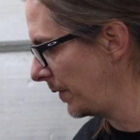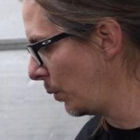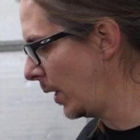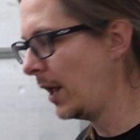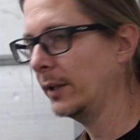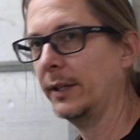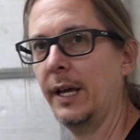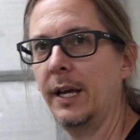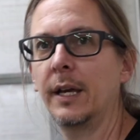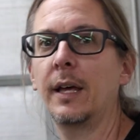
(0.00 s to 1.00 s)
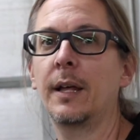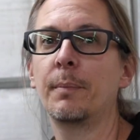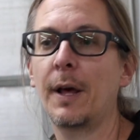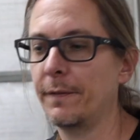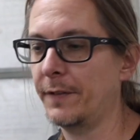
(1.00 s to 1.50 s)
on the welding
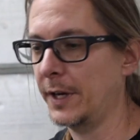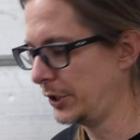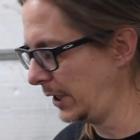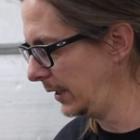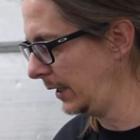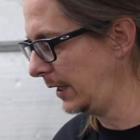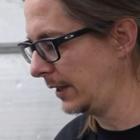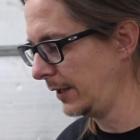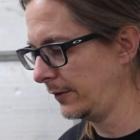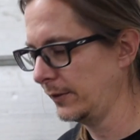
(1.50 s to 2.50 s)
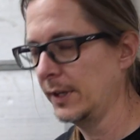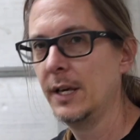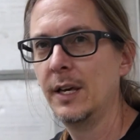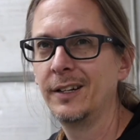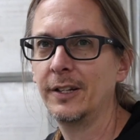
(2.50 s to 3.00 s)
and metal finishing to get this
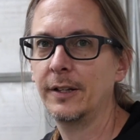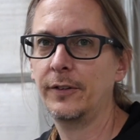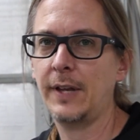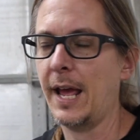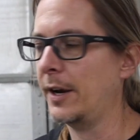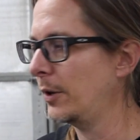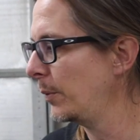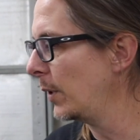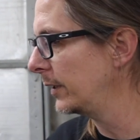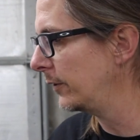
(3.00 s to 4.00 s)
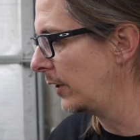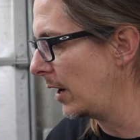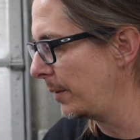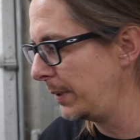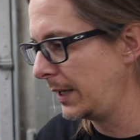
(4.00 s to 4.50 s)
to the standard we want this
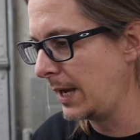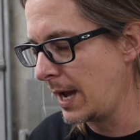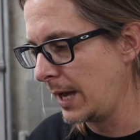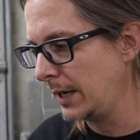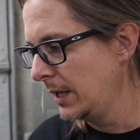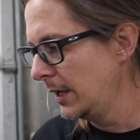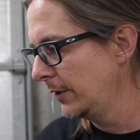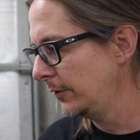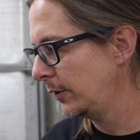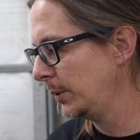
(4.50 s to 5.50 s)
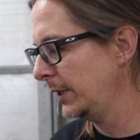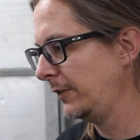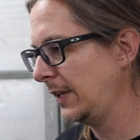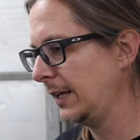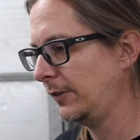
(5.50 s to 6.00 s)
car to be at. So when
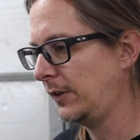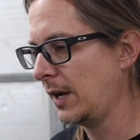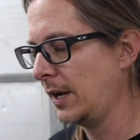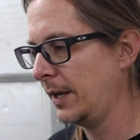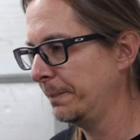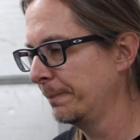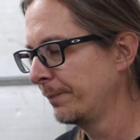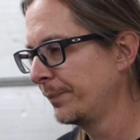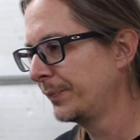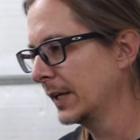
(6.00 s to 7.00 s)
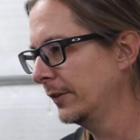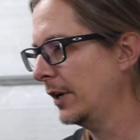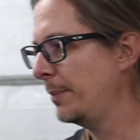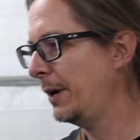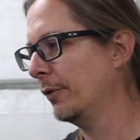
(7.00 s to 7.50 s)
this thing's done, it's
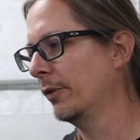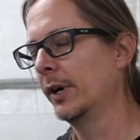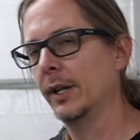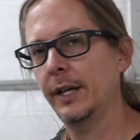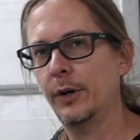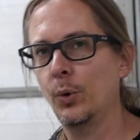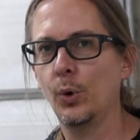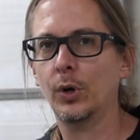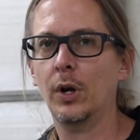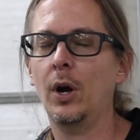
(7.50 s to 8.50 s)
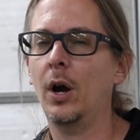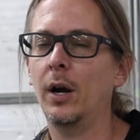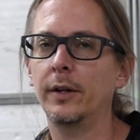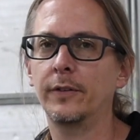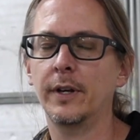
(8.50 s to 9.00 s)
going to be a really cool
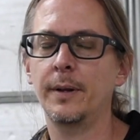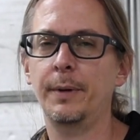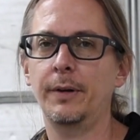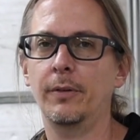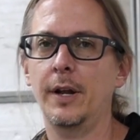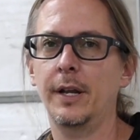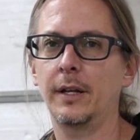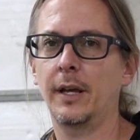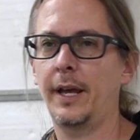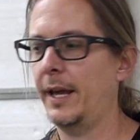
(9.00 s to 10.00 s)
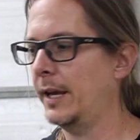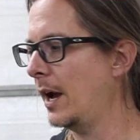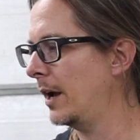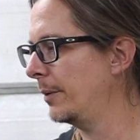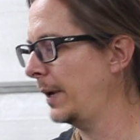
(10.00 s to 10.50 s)
car. It's going to be running
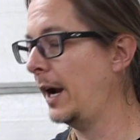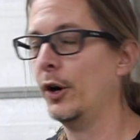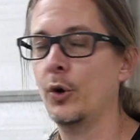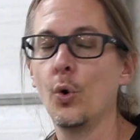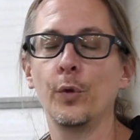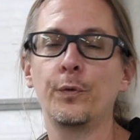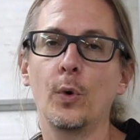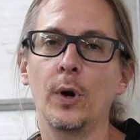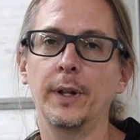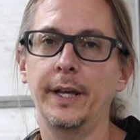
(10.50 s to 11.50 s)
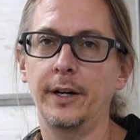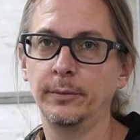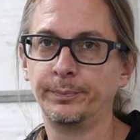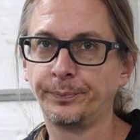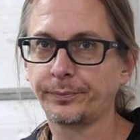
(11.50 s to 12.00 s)
a air-cooled
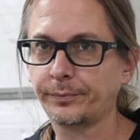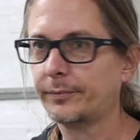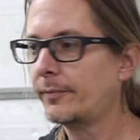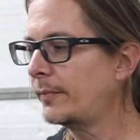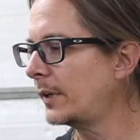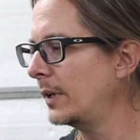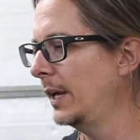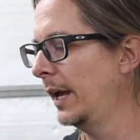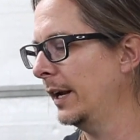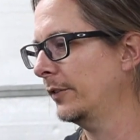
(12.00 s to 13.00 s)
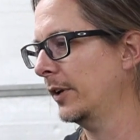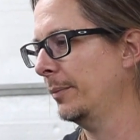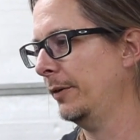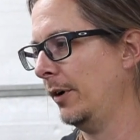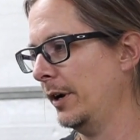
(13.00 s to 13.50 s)
4-liter, and it's going
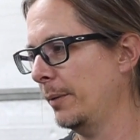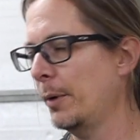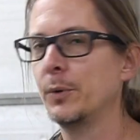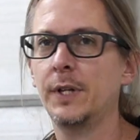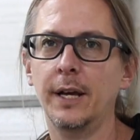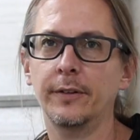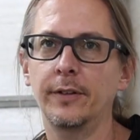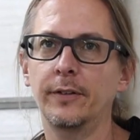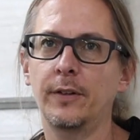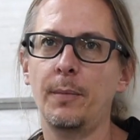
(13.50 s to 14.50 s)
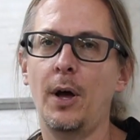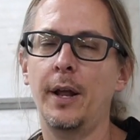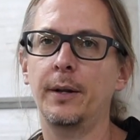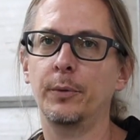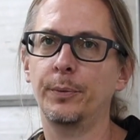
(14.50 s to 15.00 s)
to be running a Motec system on it,